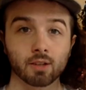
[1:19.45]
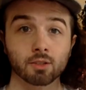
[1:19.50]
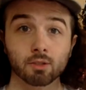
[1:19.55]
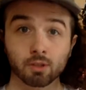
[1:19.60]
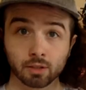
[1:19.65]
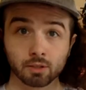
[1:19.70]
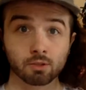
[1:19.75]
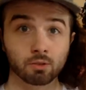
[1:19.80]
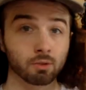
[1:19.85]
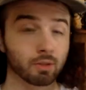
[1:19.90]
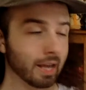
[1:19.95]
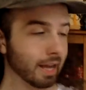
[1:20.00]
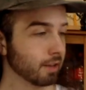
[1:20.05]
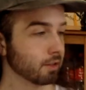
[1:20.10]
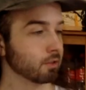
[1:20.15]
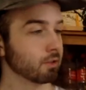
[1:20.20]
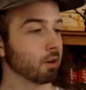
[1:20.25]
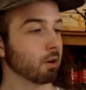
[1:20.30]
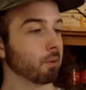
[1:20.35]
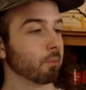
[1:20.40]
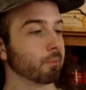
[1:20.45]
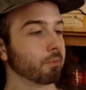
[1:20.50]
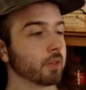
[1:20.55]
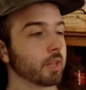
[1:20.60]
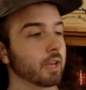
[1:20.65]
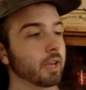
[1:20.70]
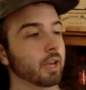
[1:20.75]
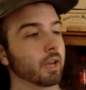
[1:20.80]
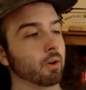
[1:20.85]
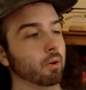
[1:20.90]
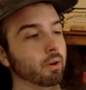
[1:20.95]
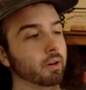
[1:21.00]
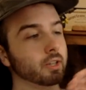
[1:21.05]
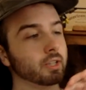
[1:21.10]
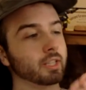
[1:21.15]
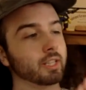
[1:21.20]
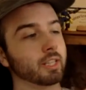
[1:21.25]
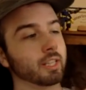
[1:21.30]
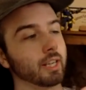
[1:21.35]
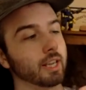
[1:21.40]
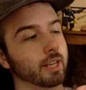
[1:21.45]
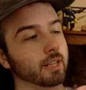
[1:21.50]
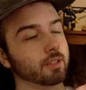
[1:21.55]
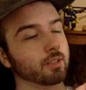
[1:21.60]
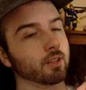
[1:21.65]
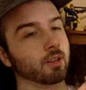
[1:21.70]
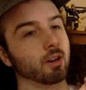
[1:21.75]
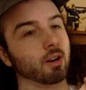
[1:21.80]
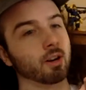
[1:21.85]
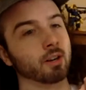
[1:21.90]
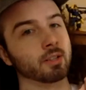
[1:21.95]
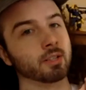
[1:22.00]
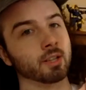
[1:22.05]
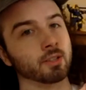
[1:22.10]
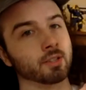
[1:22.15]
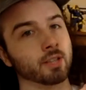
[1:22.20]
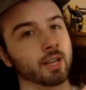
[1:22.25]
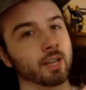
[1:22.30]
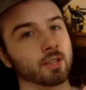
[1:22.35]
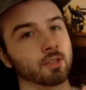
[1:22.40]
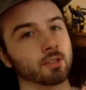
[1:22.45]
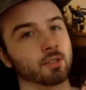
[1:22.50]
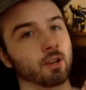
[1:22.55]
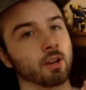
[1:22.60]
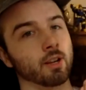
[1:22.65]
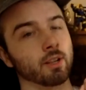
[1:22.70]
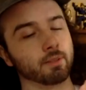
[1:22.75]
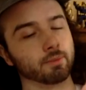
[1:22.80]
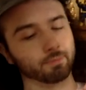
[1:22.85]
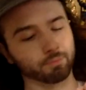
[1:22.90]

So let's do that. So in order to get our delta S naught,